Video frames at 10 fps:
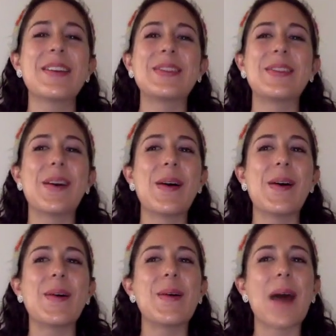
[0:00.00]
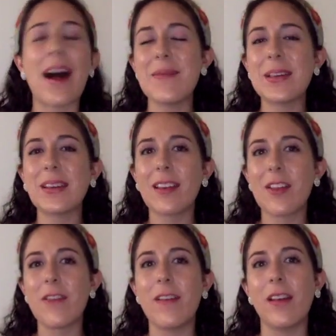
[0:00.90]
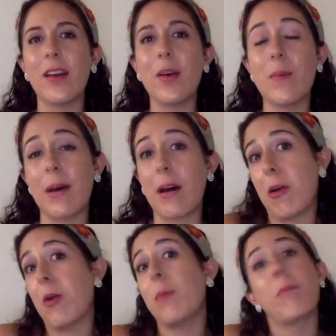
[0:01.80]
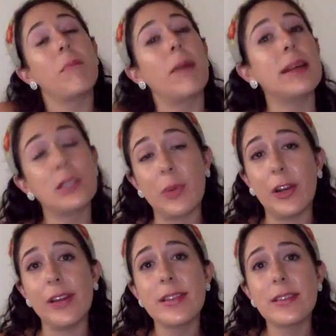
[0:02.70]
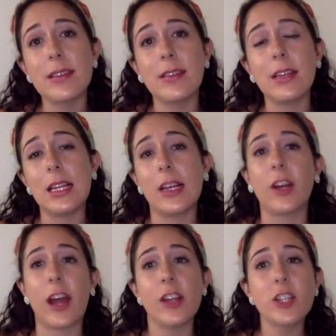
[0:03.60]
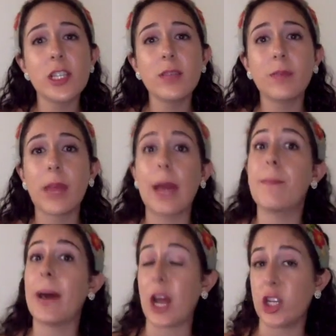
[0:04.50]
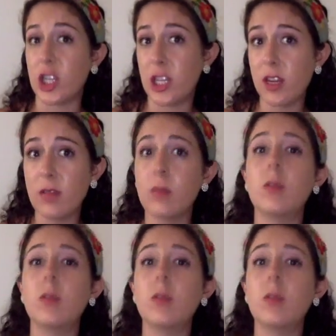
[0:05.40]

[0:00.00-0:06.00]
So I'll make another video about my experience in Ilha Grande and Paraty,